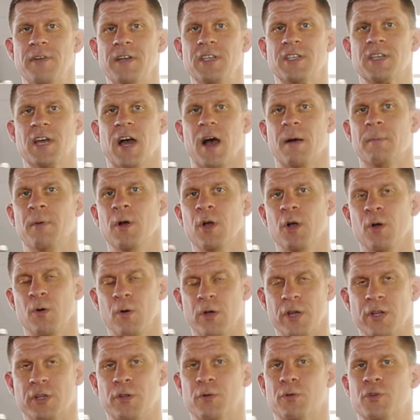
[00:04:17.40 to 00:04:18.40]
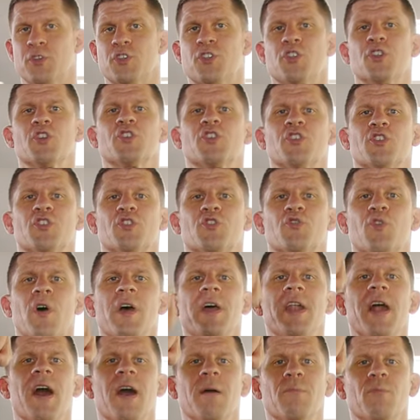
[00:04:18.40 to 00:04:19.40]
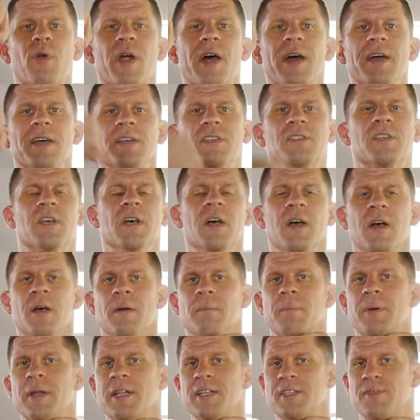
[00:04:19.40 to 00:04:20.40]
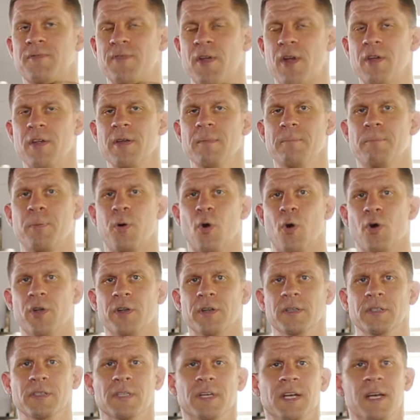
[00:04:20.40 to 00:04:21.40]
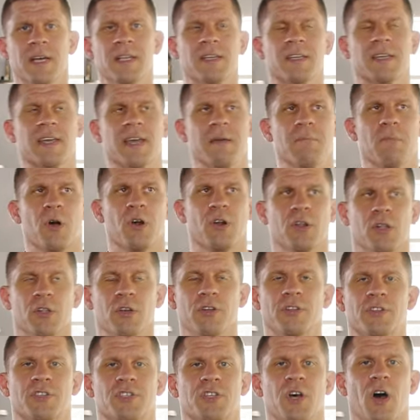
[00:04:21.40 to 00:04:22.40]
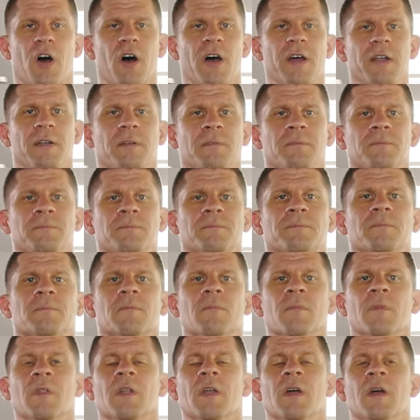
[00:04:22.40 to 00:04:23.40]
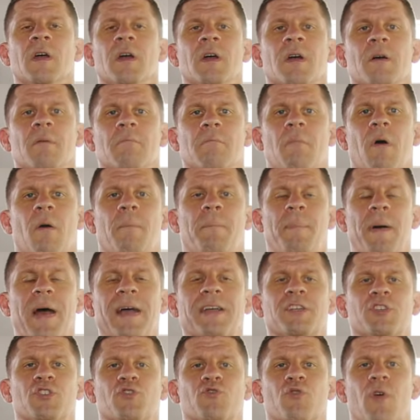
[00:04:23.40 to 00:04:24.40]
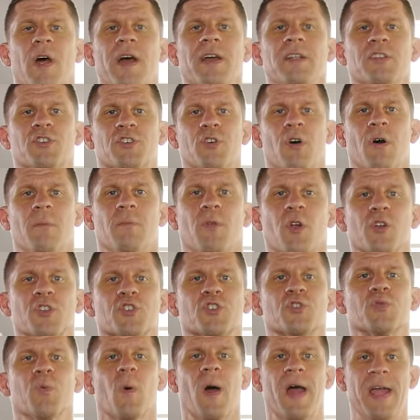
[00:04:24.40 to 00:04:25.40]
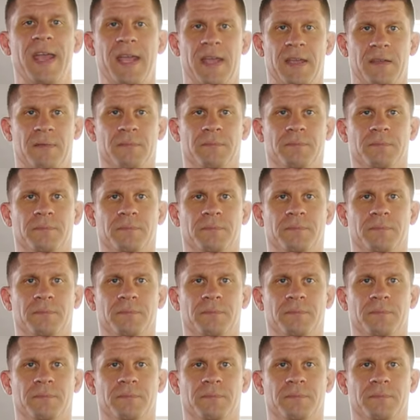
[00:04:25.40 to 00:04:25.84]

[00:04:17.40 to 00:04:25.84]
each arm. We're gonna do just a straight arm raise, but it's very important to keep my glutes tight, my back straight so I'm not swaying.